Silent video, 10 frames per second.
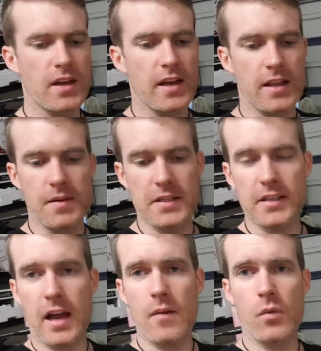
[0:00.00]
in the
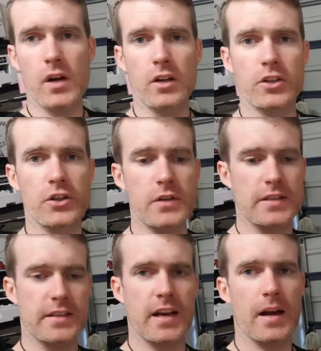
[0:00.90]
meantime, what I'm going to do is
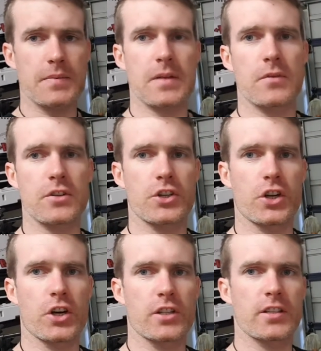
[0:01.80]
set up some of the
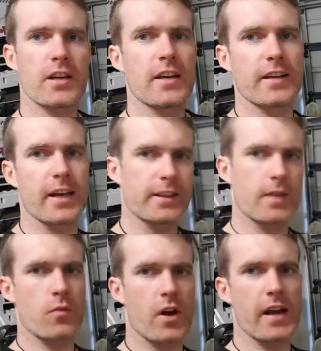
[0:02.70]
shirts, get
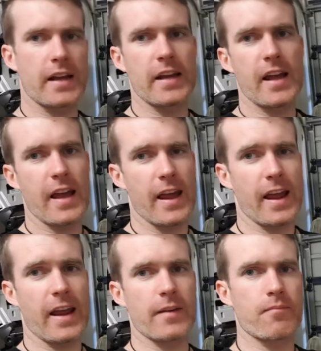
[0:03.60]
them ready,
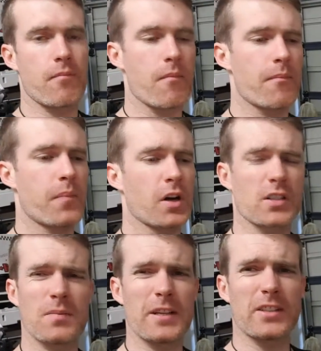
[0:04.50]
and
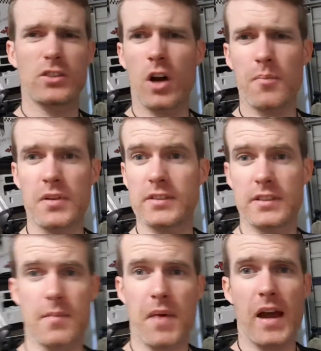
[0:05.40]
possibly start printing
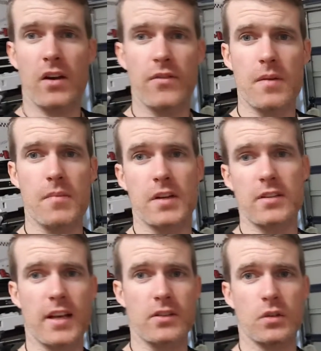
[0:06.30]
the back of them, because
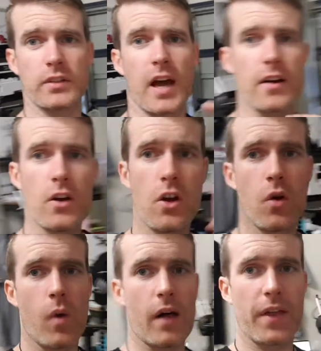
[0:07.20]
that's all done
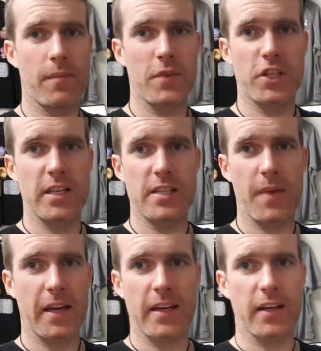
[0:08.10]
while that machine's
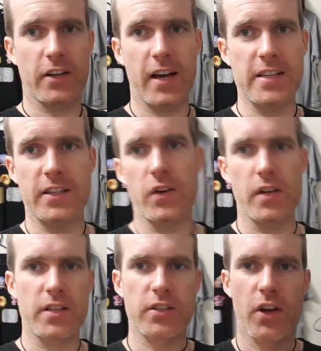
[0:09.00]
making a crazy
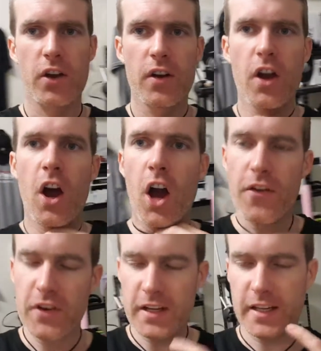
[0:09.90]
noise. So
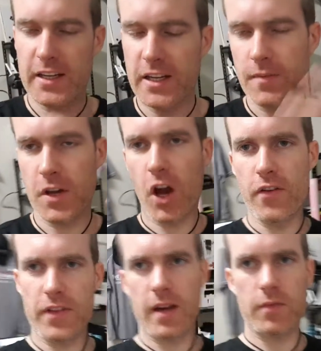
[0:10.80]
hopefully you can hear me
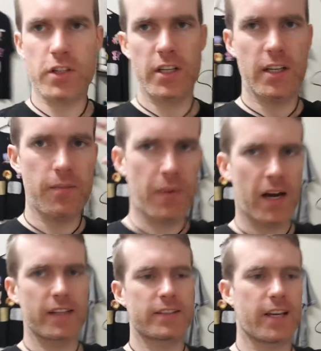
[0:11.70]
over that machine,
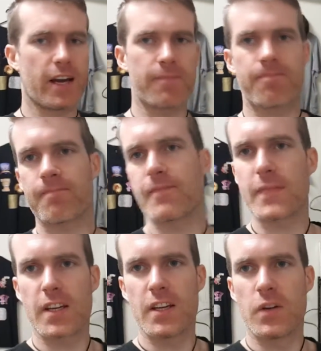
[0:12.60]
but
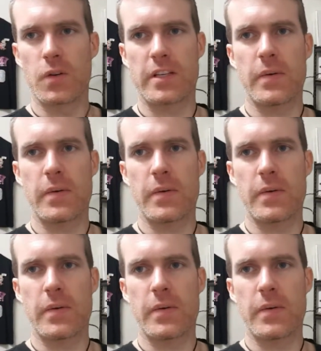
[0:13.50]
we'll see